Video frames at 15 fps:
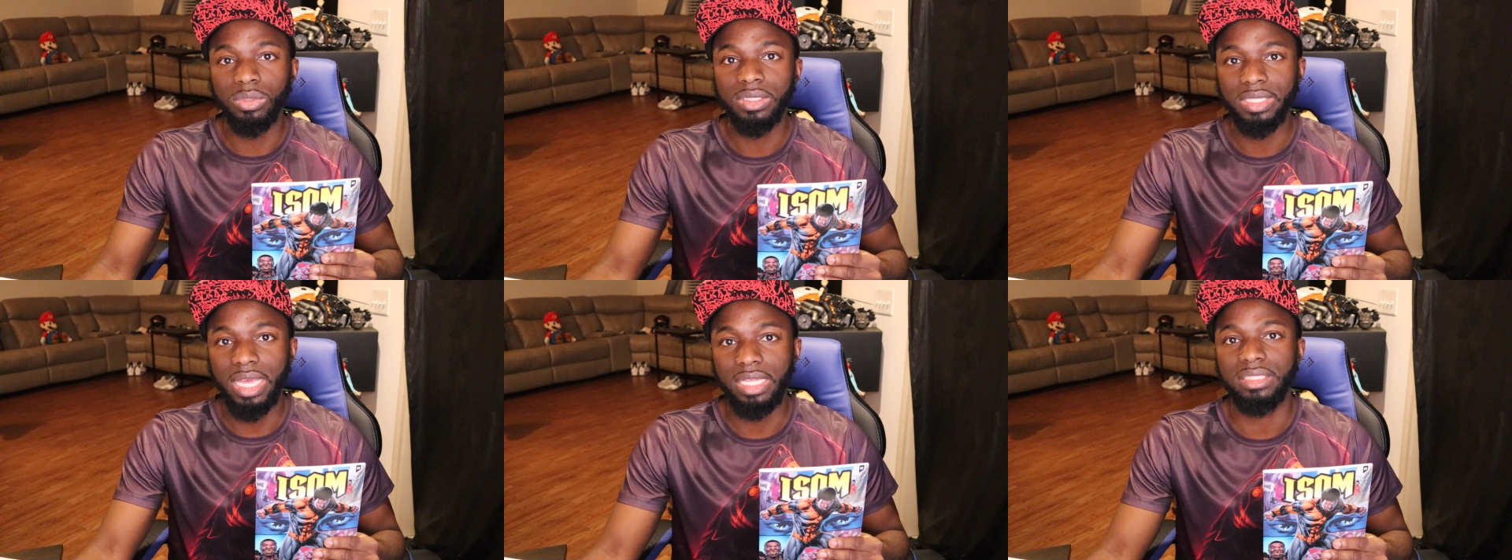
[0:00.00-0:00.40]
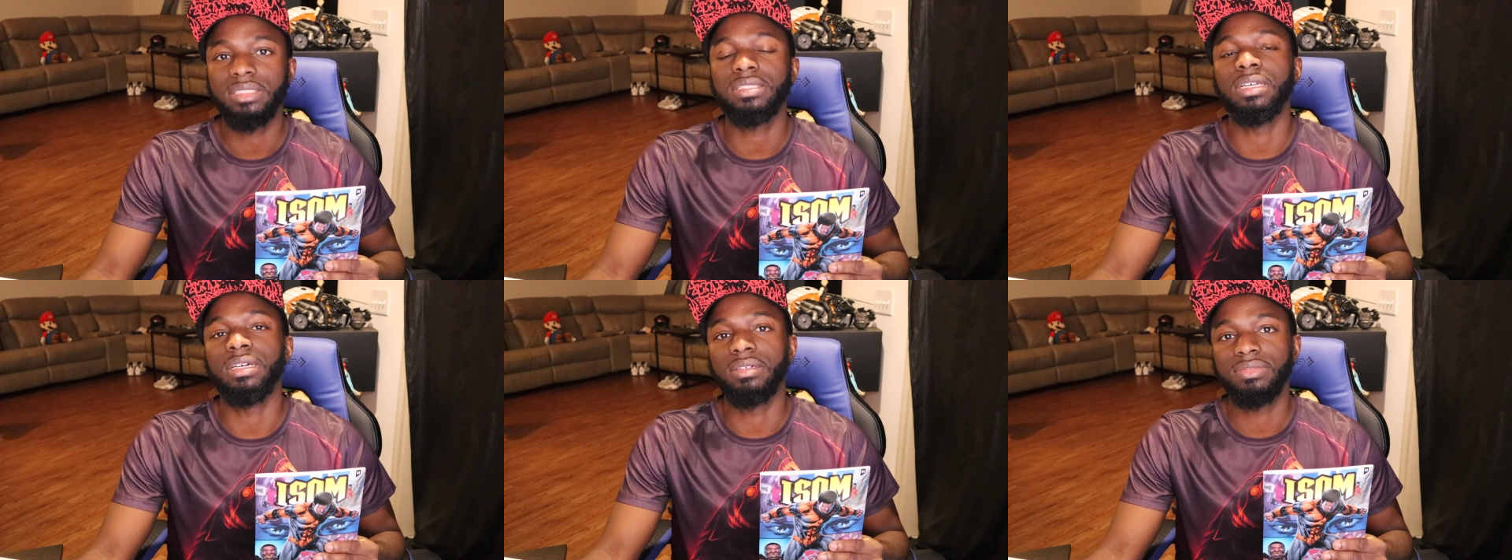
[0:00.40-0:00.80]
that
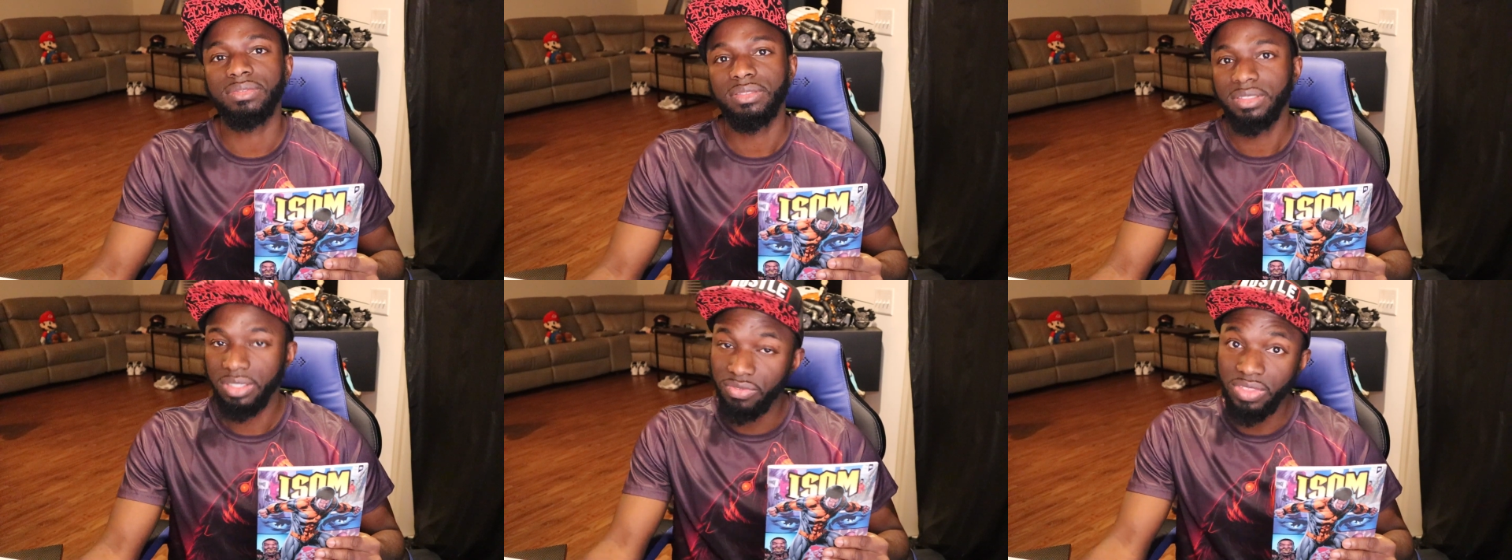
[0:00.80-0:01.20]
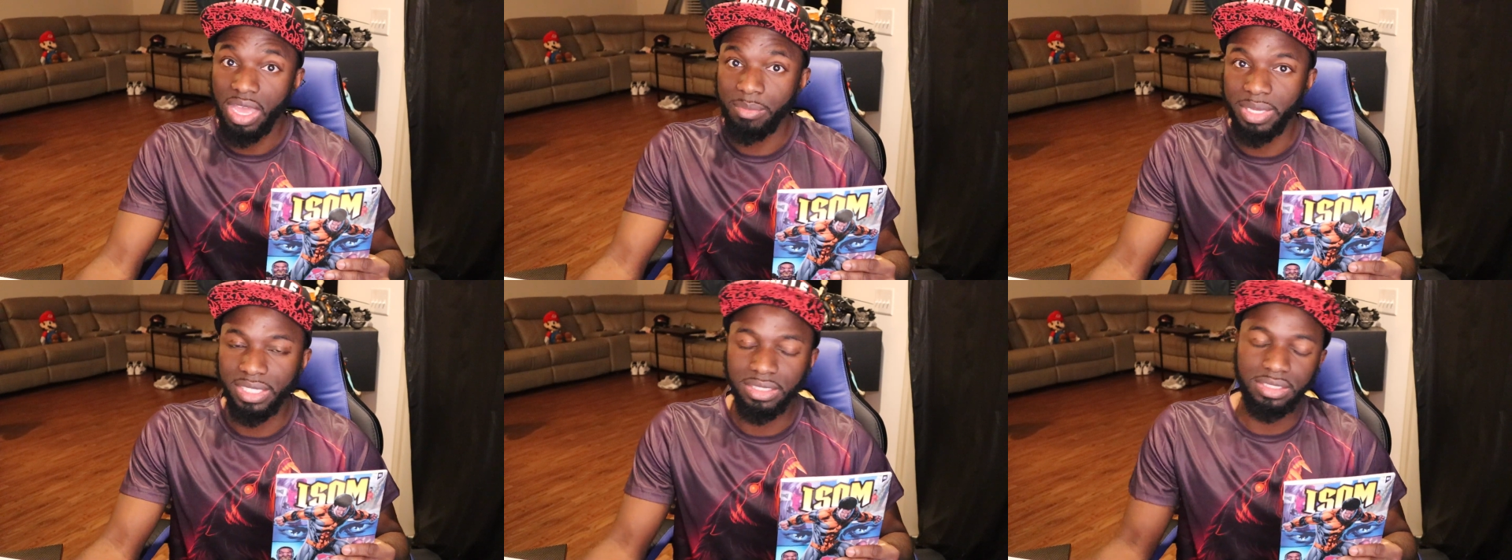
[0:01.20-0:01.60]
stuff, if
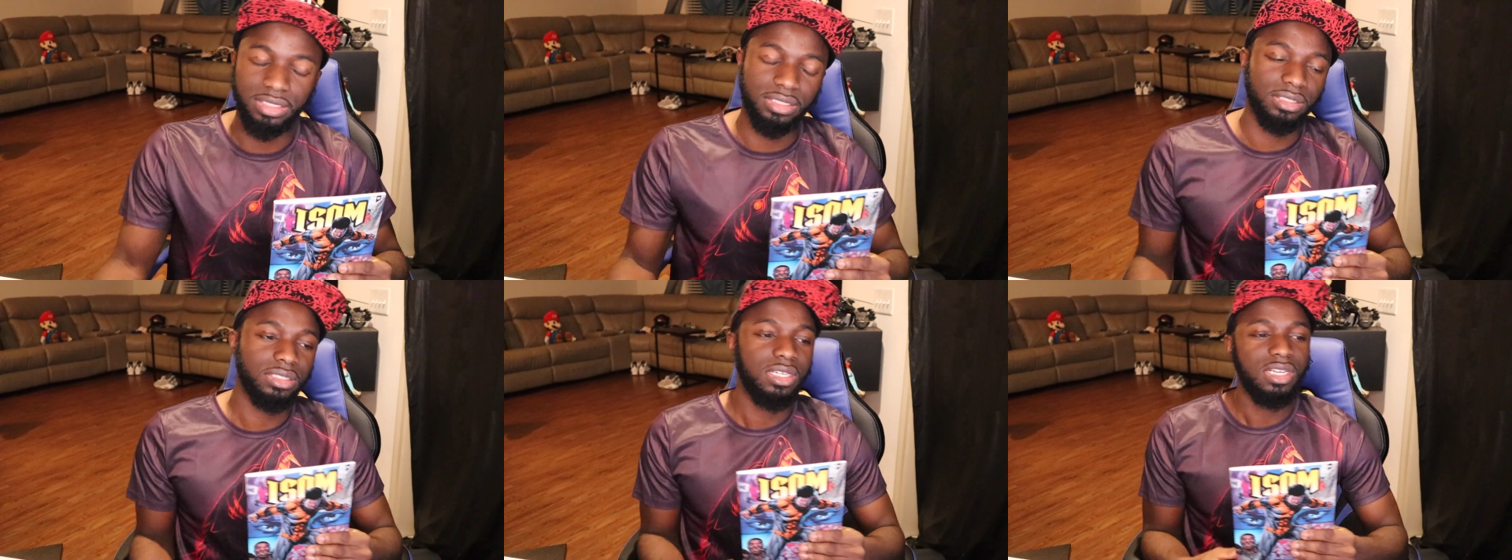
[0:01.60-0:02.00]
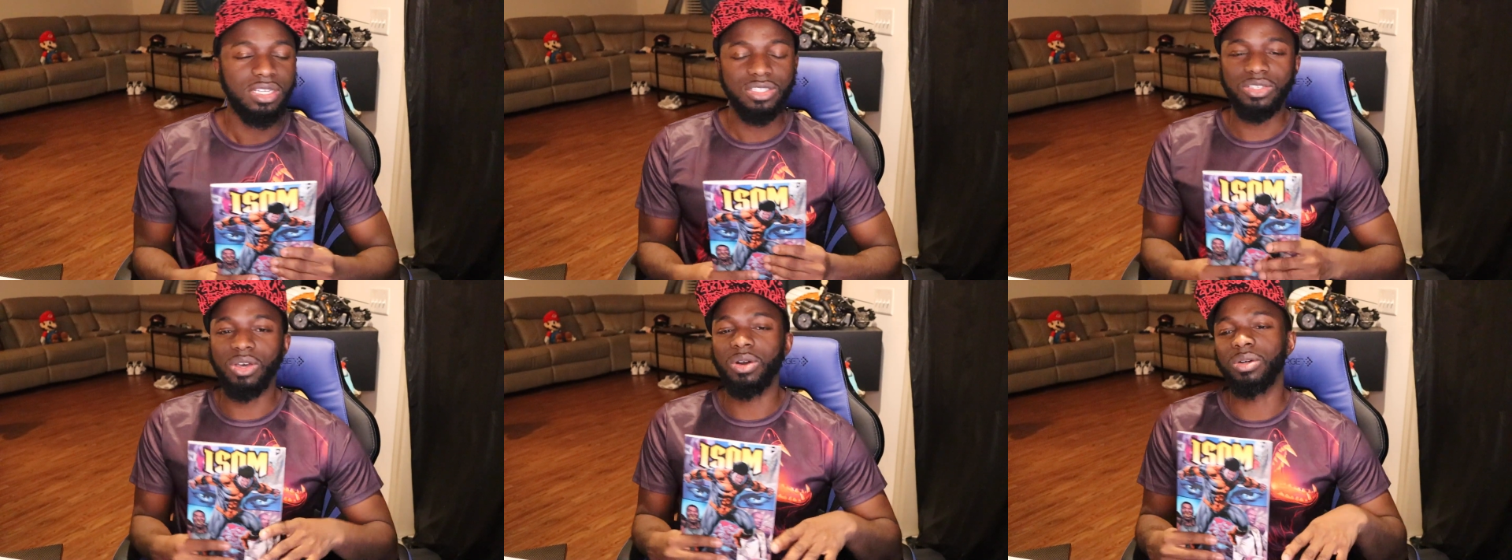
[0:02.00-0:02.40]
that makes sense.
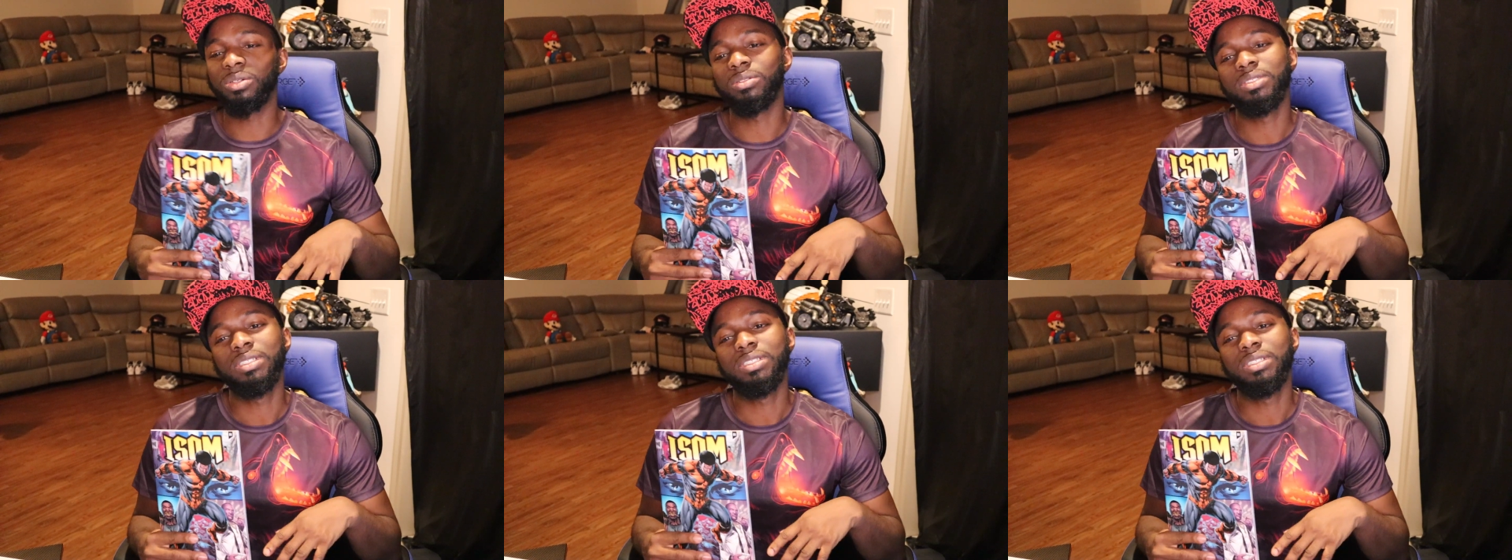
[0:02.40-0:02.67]
So